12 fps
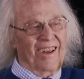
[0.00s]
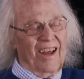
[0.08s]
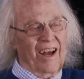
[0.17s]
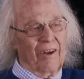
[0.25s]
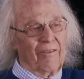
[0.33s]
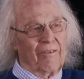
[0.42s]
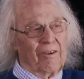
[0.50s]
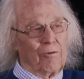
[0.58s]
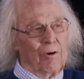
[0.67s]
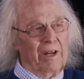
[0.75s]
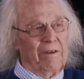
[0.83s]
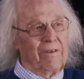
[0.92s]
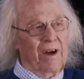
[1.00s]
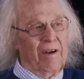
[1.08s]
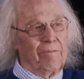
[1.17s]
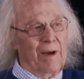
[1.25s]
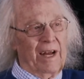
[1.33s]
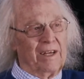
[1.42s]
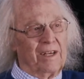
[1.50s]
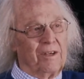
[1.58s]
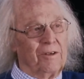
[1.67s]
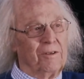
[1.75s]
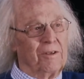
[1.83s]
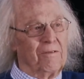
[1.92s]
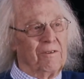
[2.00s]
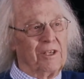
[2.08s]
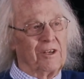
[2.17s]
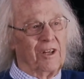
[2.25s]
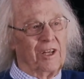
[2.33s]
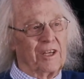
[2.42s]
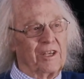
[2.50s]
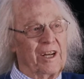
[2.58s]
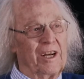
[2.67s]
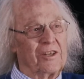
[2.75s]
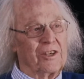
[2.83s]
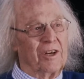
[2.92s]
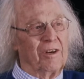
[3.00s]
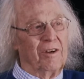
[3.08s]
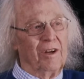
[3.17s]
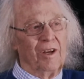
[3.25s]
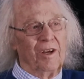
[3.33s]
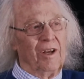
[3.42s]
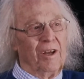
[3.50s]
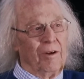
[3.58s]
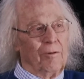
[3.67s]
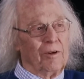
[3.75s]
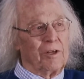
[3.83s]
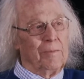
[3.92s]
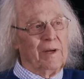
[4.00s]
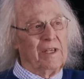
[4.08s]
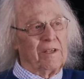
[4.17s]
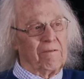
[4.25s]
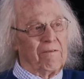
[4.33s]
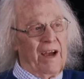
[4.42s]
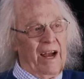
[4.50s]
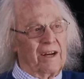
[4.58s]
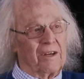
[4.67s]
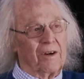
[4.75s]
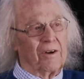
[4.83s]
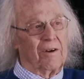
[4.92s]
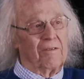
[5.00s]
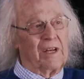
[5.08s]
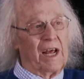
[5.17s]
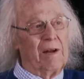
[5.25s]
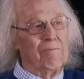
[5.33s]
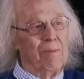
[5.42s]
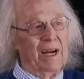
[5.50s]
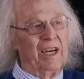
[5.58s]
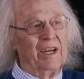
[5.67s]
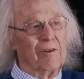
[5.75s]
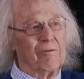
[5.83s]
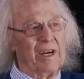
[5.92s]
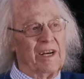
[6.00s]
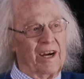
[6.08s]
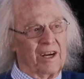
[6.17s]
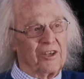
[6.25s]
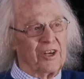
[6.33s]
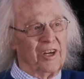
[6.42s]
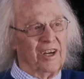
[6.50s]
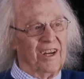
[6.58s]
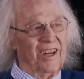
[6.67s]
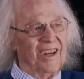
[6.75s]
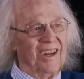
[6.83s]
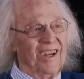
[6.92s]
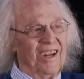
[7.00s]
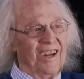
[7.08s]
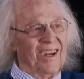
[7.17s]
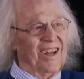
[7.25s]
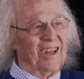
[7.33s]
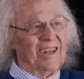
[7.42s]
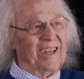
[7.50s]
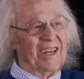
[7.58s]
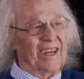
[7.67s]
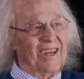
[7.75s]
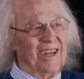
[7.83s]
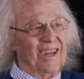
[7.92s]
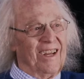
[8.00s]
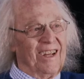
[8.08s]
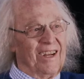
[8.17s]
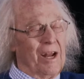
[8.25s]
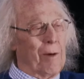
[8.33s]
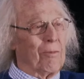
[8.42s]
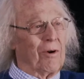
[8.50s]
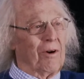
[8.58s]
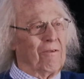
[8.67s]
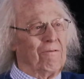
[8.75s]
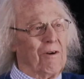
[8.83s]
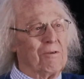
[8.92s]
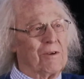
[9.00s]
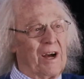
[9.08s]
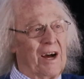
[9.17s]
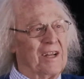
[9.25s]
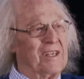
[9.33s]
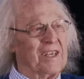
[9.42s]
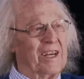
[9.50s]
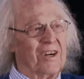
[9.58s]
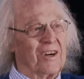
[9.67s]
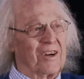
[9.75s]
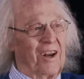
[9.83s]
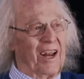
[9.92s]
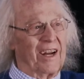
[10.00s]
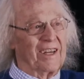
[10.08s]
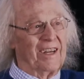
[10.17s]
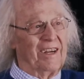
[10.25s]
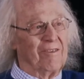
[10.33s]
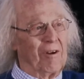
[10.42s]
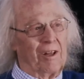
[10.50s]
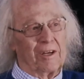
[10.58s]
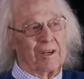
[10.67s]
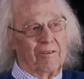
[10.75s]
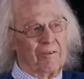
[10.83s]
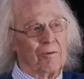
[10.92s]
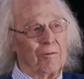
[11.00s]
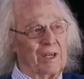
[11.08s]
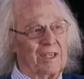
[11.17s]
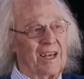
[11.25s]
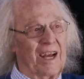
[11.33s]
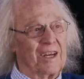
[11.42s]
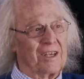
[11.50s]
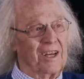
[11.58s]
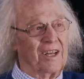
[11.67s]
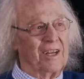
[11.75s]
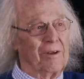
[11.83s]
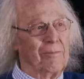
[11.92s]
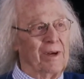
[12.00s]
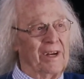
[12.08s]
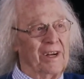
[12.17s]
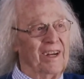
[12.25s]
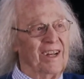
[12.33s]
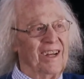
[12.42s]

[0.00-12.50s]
Yeah, 25 magnitudes of visual extinction, which means a factor of 10 billion reduction in the number of photons that you're collecting relative to what's actually emitted.